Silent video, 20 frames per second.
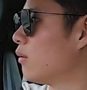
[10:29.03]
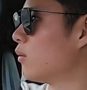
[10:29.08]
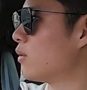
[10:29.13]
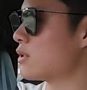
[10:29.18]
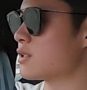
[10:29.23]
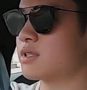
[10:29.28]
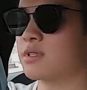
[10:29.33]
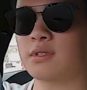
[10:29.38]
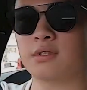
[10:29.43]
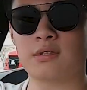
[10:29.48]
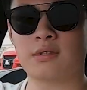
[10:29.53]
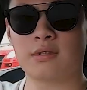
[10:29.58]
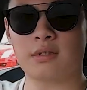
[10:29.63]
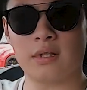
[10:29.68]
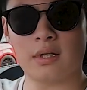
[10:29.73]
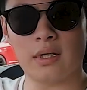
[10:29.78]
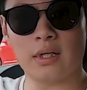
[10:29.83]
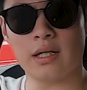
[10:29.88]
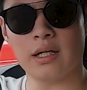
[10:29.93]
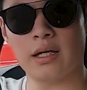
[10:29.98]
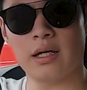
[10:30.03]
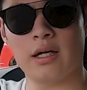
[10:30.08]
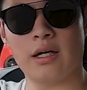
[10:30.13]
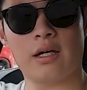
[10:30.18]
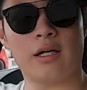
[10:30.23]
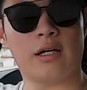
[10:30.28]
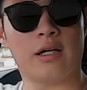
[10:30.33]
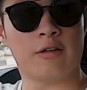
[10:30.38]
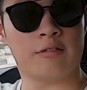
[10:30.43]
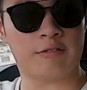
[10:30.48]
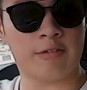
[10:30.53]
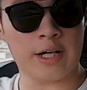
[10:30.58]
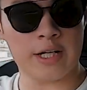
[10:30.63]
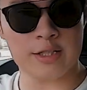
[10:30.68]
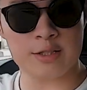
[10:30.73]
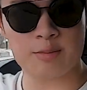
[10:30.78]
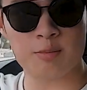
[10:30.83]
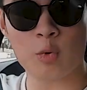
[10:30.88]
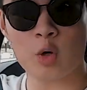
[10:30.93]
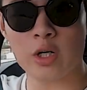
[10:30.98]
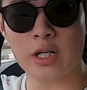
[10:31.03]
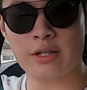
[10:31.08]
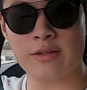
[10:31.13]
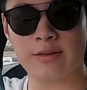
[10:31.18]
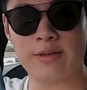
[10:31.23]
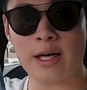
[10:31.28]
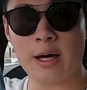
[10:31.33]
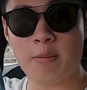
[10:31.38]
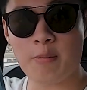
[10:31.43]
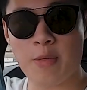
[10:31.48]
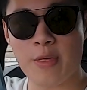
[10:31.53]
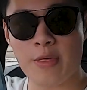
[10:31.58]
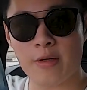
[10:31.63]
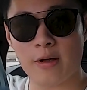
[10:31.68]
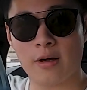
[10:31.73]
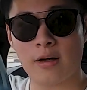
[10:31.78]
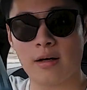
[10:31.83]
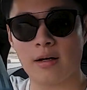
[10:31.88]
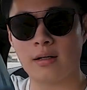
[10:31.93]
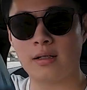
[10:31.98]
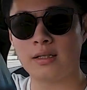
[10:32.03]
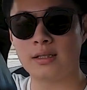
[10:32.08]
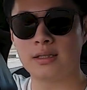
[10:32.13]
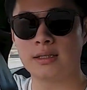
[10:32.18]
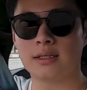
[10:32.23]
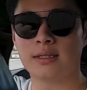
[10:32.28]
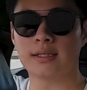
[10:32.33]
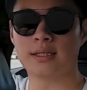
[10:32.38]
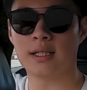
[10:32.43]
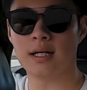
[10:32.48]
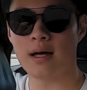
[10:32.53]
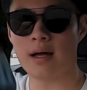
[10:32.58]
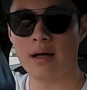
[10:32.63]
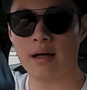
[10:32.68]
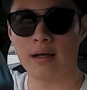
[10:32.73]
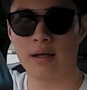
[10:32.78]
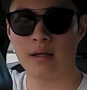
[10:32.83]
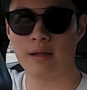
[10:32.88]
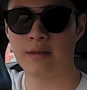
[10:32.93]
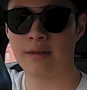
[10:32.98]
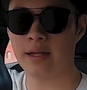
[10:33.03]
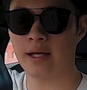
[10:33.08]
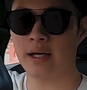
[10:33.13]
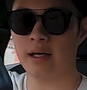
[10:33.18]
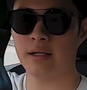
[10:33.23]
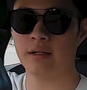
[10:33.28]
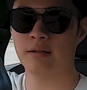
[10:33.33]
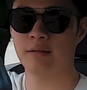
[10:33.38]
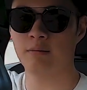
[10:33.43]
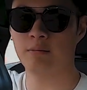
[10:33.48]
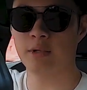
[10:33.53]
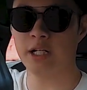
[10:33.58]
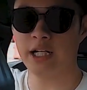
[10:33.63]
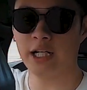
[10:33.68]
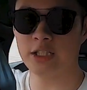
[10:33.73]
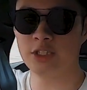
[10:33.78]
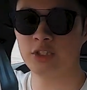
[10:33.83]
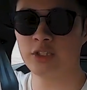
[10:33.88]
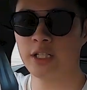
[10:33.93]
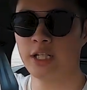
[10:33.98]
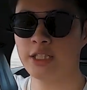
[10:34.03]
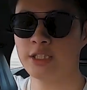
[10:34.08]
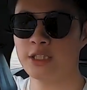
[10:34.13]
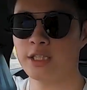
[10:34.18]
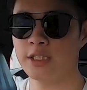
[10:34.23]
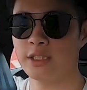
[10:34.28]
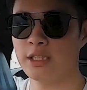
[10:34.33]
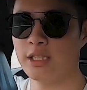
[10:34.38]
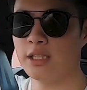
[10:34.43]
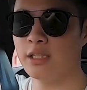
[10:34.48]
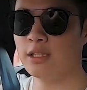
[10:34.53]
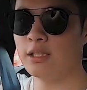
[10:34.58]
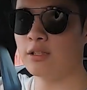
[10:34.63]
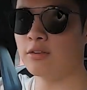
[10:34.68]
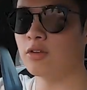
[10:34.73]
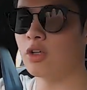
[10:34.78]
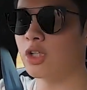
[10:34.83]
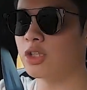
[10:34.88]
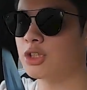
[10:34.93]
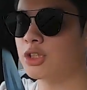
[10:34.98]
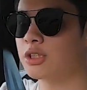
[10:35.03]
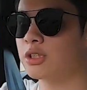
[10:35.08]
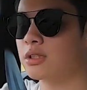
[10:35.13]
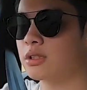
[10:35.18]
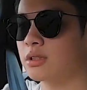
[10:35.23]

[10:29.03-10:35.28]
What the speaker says: was in fact more in-depth than my education in La Roche.